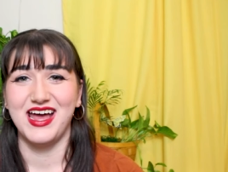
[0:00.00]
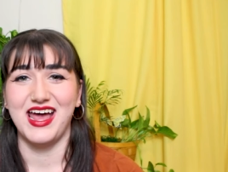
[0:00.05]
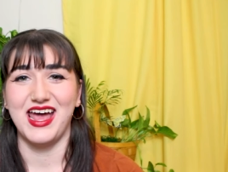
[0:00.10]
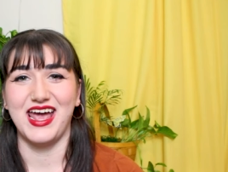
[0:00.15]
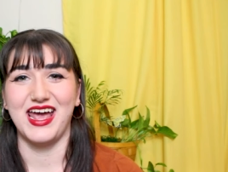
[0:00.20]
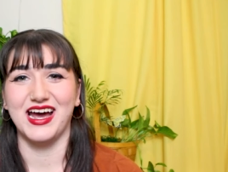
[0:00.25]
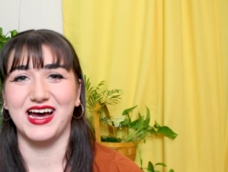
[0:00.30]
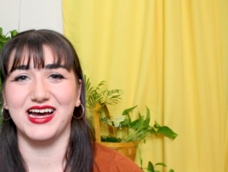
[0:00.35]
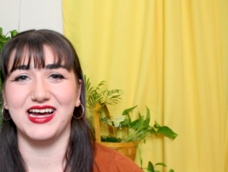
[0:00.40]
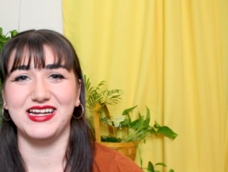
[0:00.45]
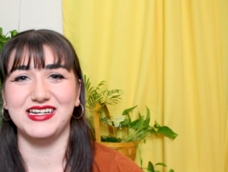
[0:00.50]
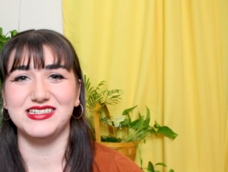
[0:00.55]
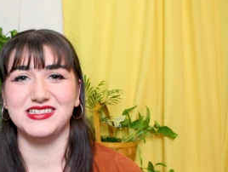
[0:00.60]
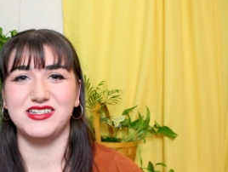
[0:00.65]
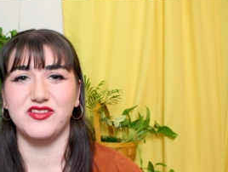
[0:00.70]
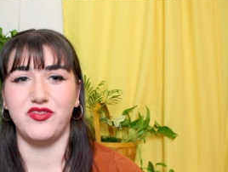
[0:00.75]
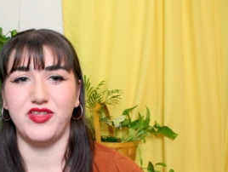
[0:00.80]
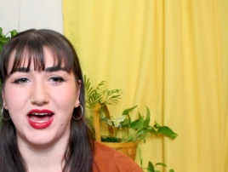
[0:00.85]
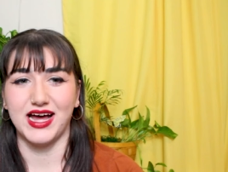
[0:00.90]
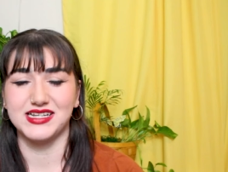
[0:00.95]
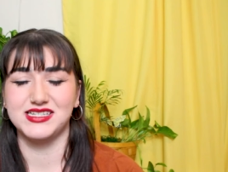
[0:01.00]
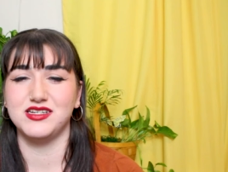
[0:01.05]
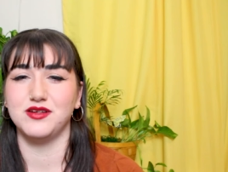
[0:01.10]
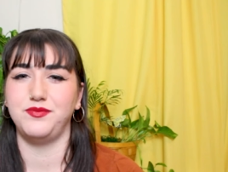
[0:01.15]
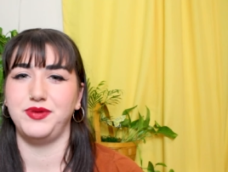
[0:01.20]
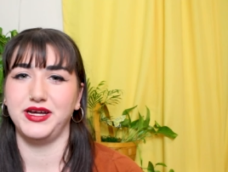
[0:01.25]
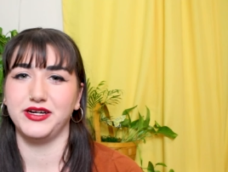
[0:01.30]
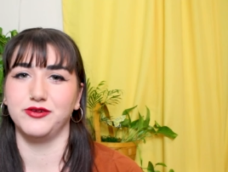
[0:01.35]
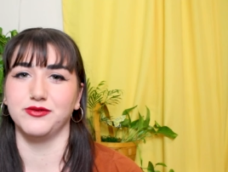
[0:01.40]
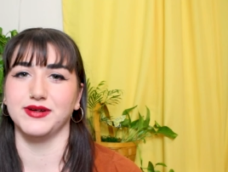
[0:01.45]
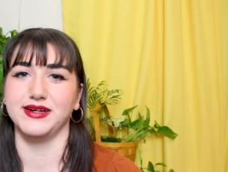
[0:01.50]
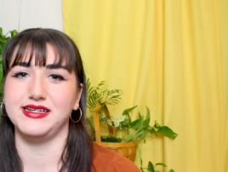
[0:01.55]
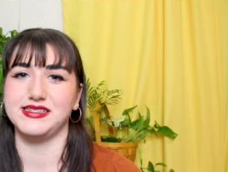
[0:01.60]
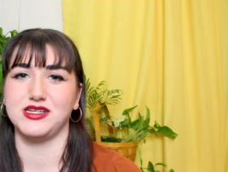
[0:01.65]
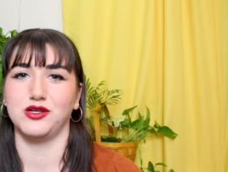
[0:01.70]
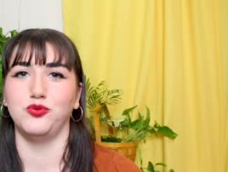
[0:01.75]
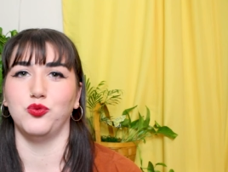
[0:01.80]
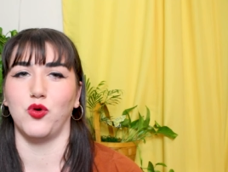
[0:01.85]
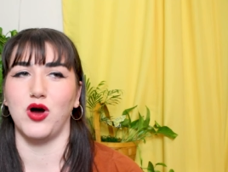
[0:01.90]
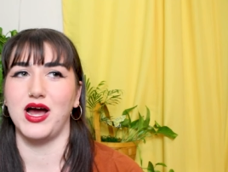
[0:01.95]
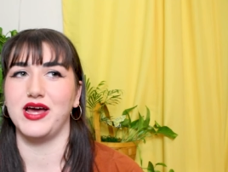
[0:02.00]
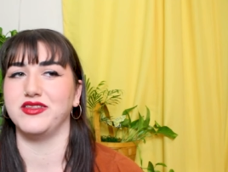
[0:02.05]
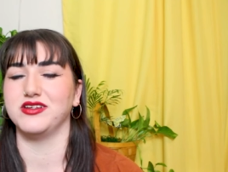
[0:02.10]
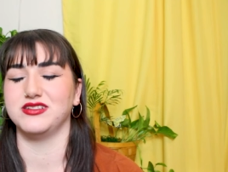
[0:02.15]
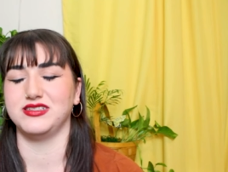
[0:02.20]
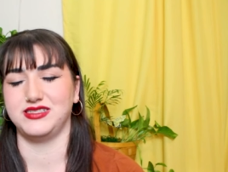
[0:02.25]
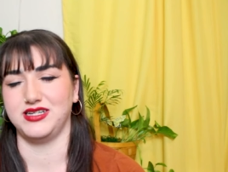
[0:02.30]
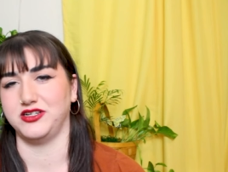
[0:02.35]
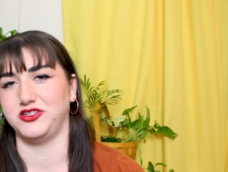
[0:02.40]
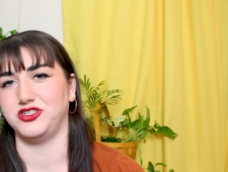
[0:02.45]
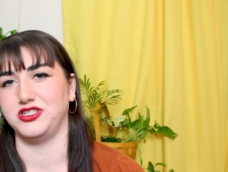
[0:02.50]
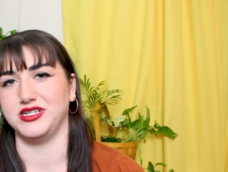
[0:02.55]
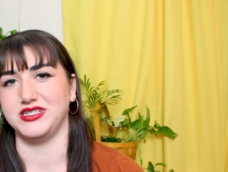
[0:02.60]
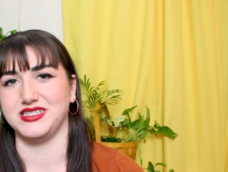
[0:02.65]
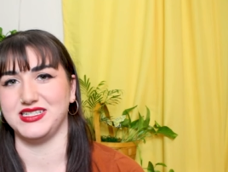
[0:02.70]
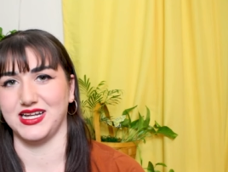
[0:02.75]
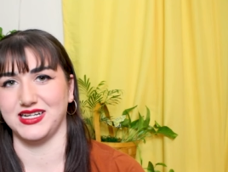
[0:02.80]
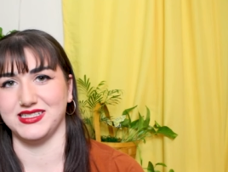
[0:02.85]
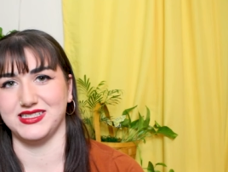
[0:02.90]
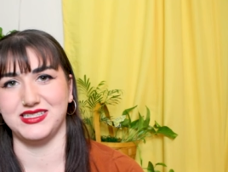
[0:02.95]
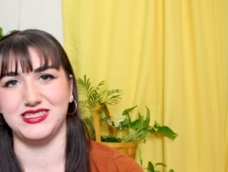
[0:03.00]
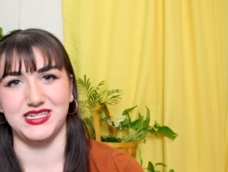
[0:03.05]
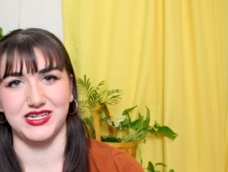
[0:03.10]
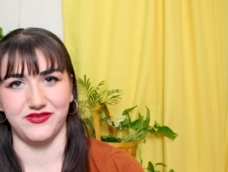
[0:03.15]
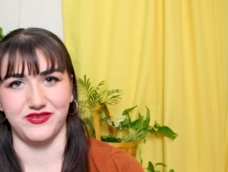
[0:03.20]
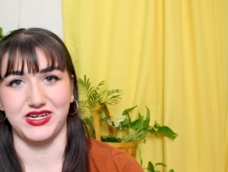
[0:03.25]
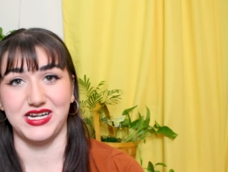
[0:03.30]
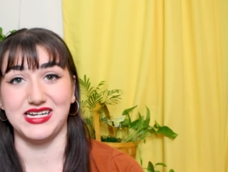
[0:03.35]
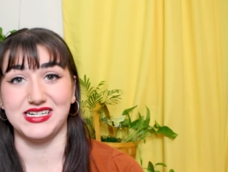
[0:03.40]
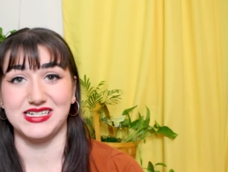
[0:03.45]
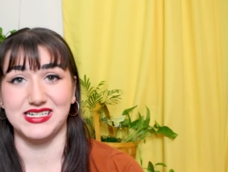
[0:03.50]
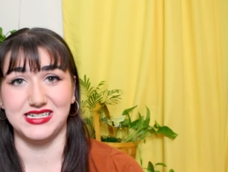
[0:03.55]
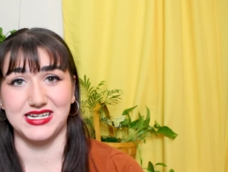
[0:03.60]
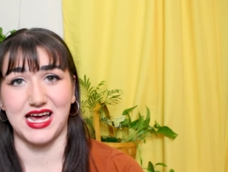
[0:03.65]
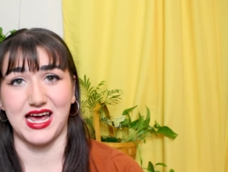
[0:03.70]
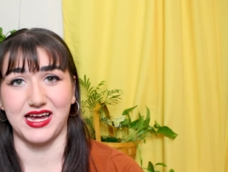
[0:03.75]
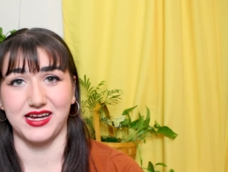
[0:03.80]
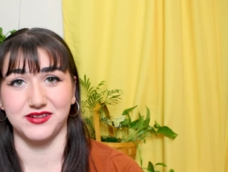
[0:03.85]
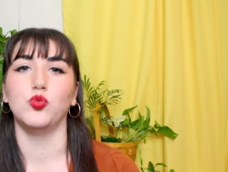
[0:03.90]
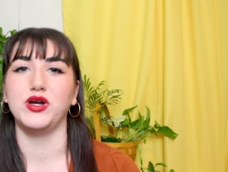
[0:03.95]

and that's a big reason why there's such an insensitivity today.